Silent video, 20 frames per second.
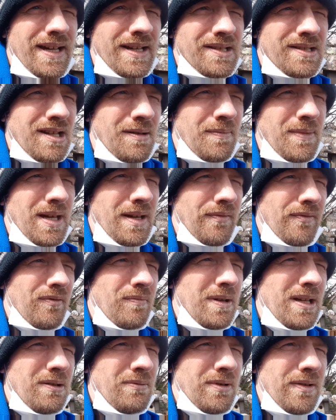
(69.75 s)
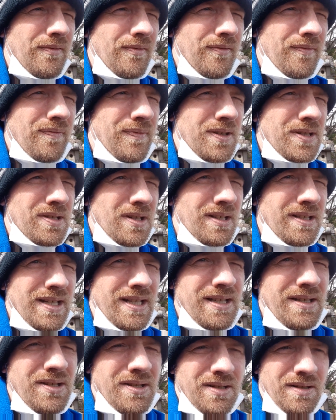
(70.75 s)
It's up there for me with this
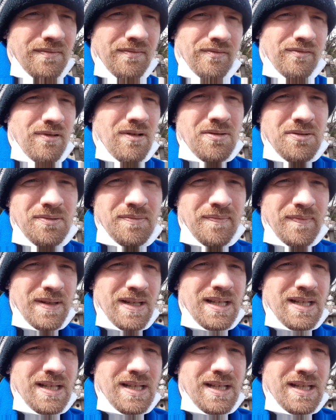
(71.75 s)
idea that you can throw,